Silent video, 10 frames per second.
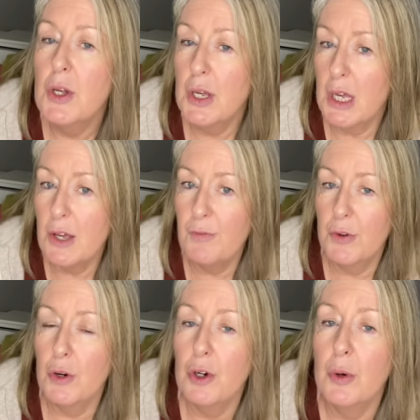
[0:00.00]
If
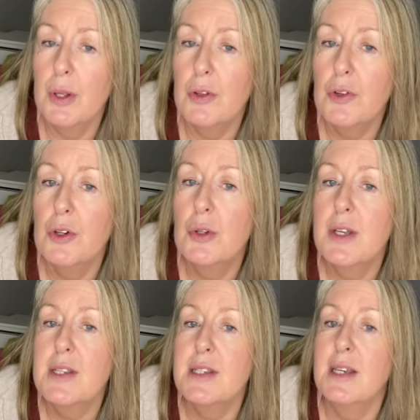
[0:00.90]
you're going through
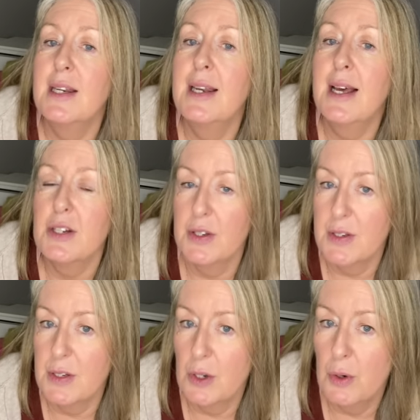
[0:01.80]
this, let
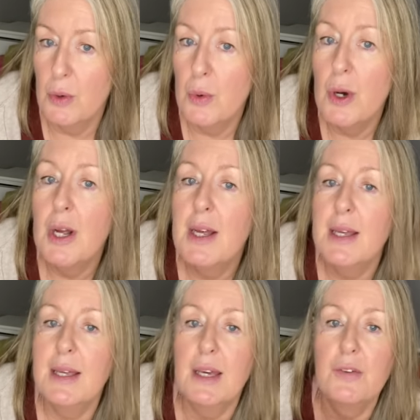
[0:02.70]
us know.
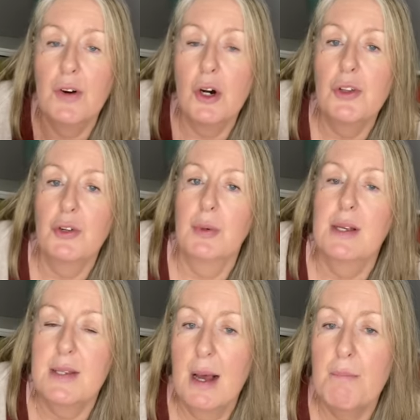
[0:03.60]
Give other
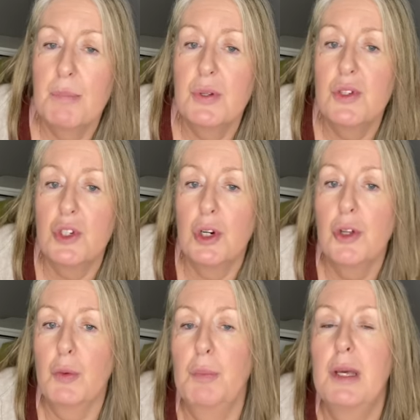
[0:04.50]
examples to
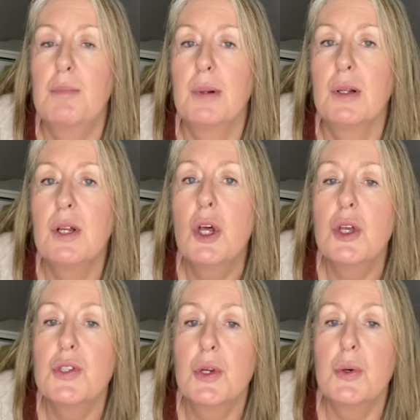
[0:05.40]
other people
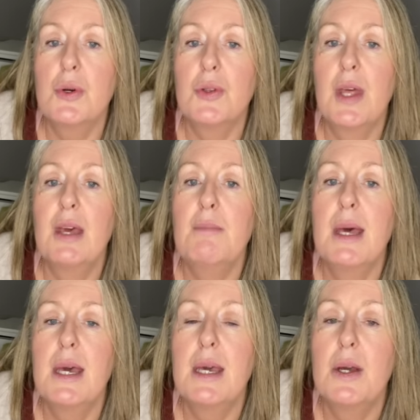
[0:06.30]
so they
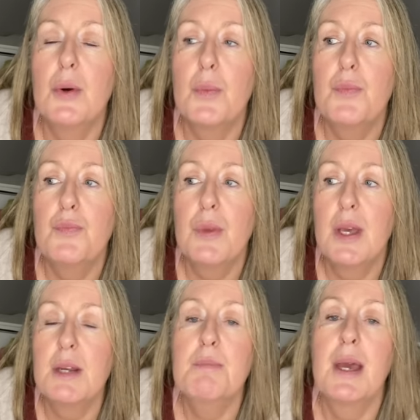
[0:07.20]
may
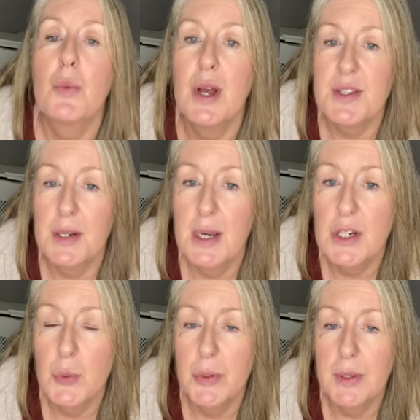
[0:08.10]
it may
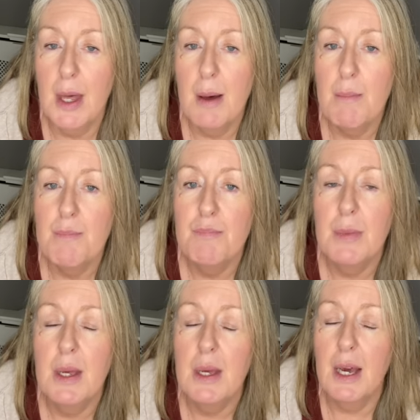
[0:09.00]
resonate with them.
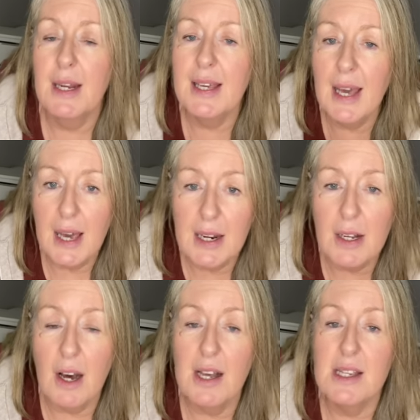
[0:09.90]
And again,
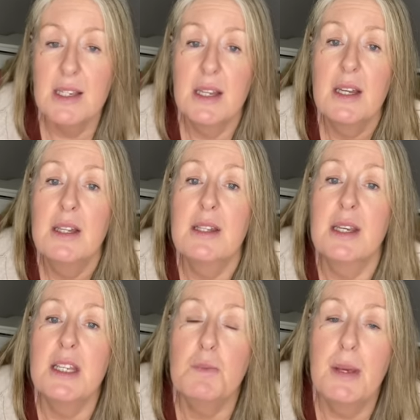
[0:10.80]
guys,
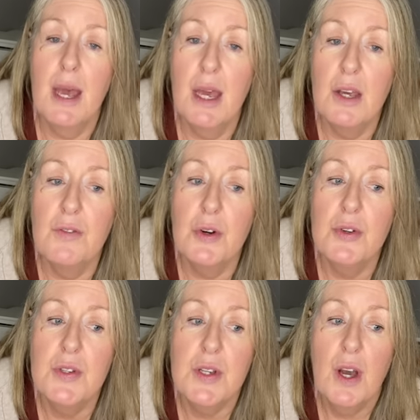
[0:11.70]
these
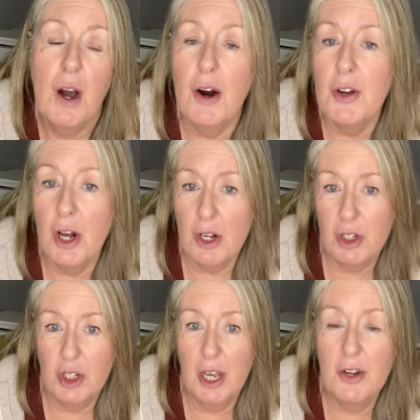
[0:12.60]
behaviors are
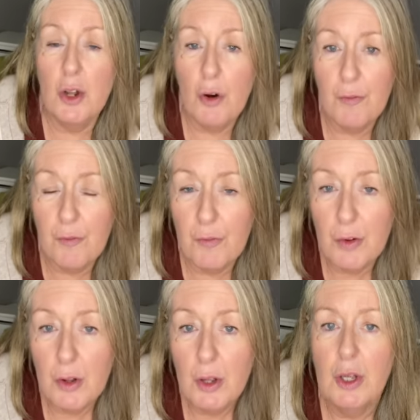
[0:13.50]
not enough
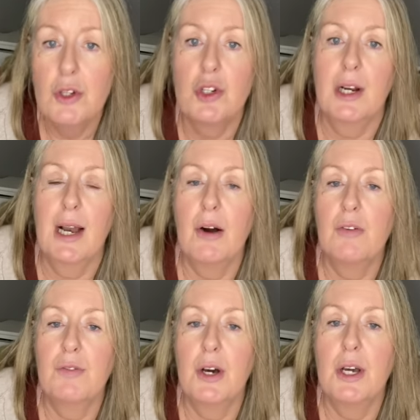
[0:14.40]
to
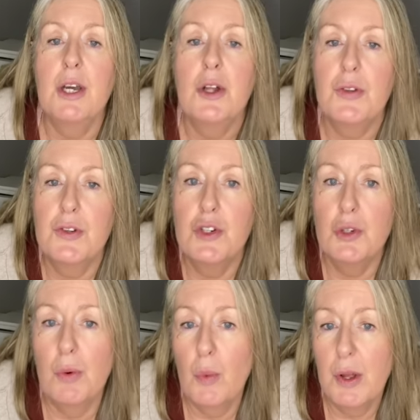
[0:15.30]
clarify that
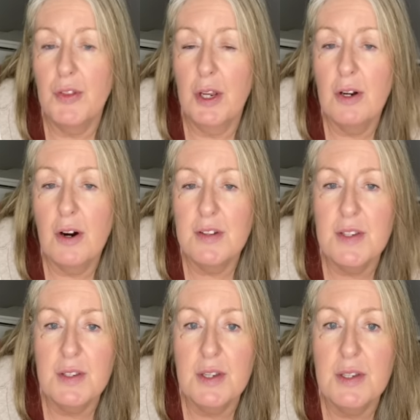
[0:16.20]
you are with a
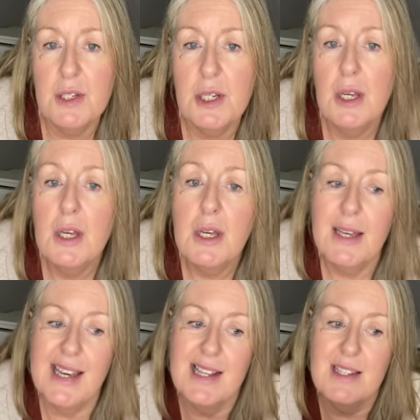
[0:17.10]
narcissist.
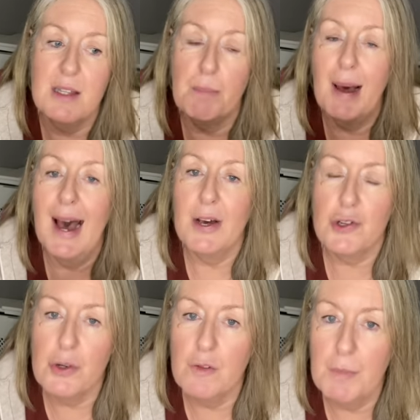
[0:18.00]
It's the
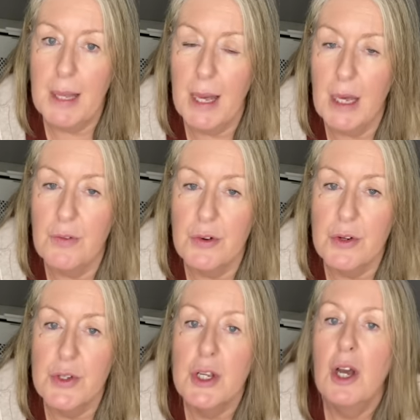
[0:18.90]
pattern of
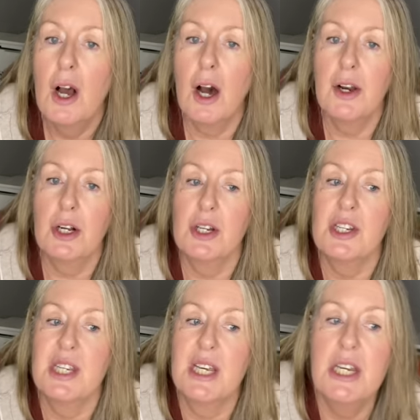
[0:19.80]
behaviors on a
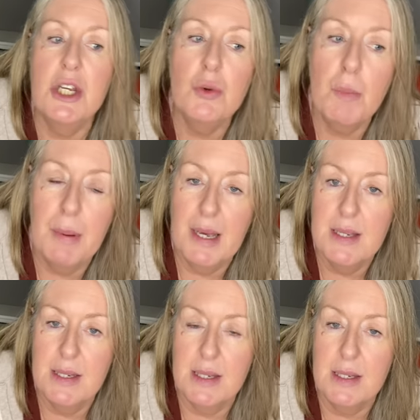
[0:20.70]
continual
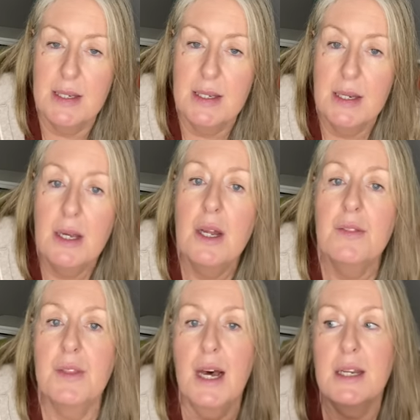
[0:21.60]
basis
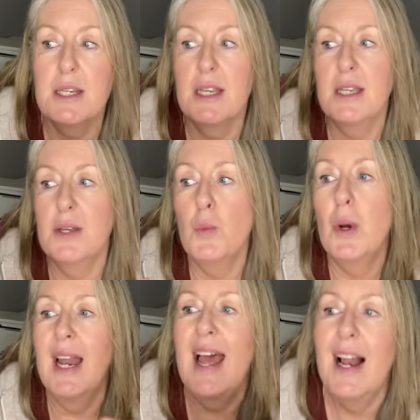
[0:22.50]
that
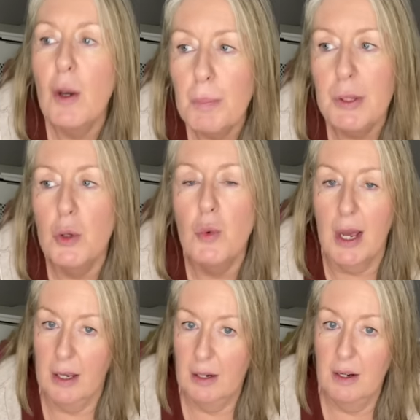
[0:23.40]
will help you
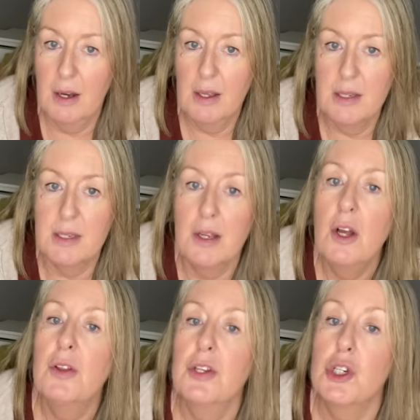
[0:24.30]
recognize
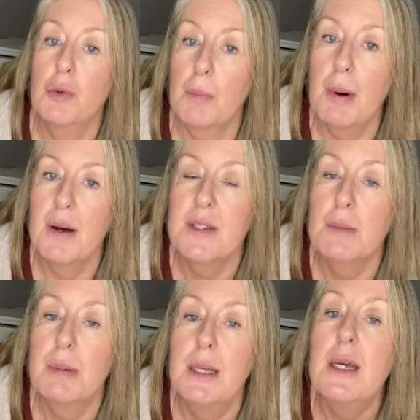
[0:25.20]
that you were
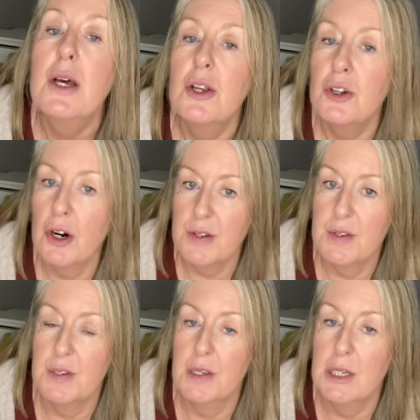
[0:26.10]
possibly
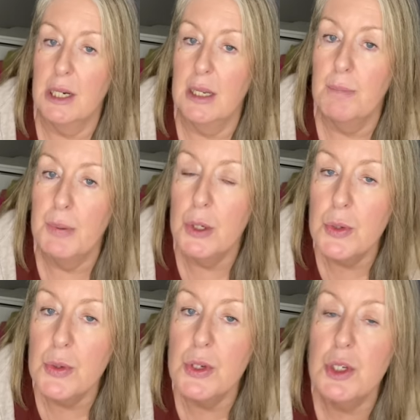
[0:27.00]
narcissistically
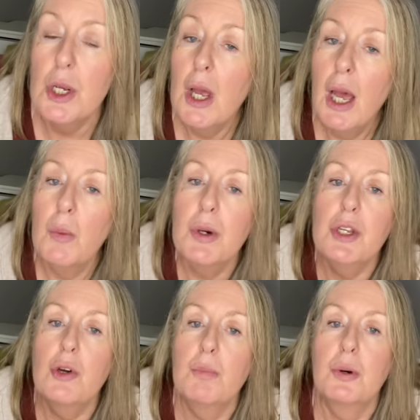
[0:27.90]
abused. And when you
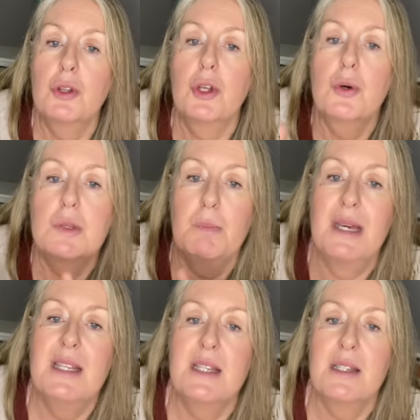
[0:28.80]
can put those
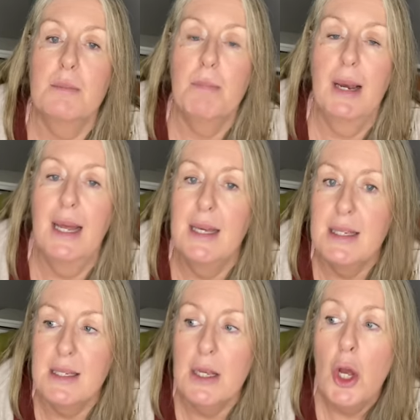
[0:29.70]
pieces in
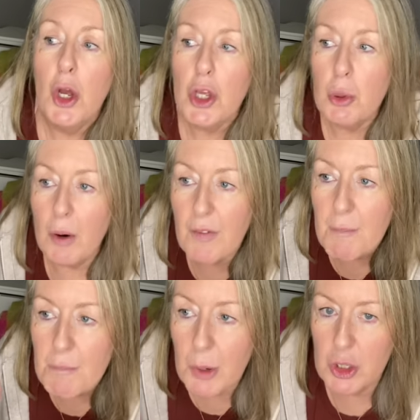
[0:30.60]
place, you have a
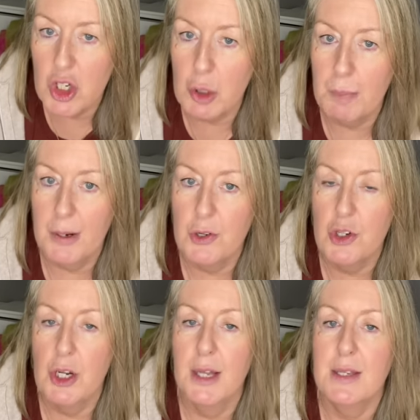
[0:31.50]
much better
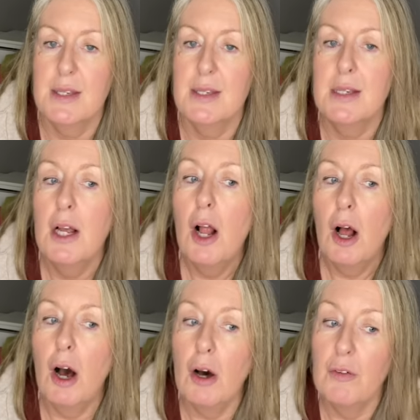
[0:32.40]
chance
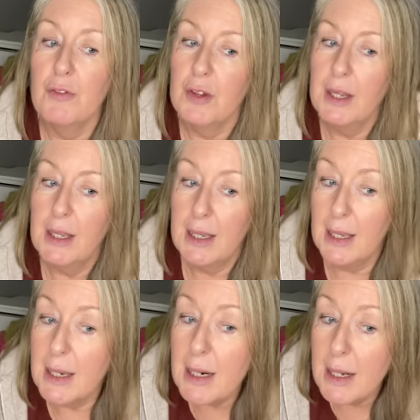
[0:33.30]
of
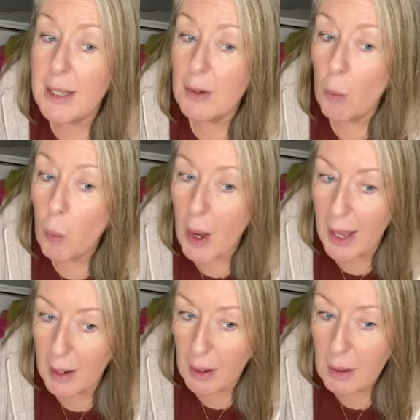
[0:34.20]
healing
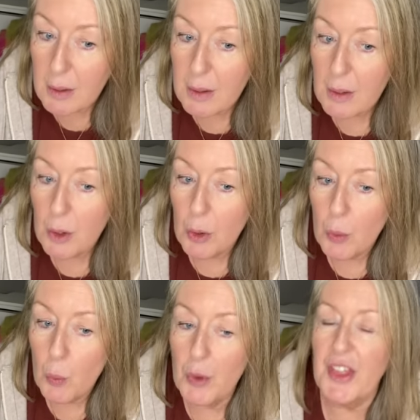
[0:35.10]
well
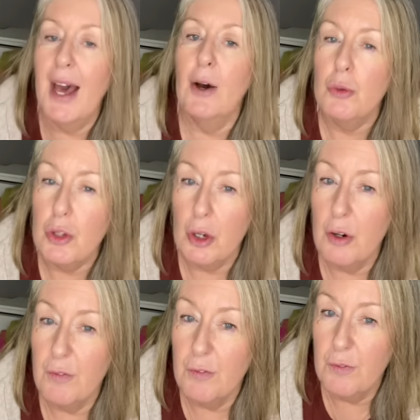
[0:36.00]
without the
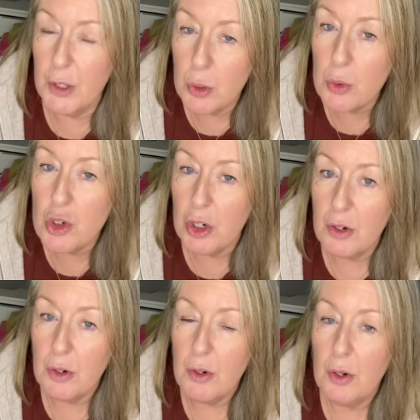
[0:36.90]
confusion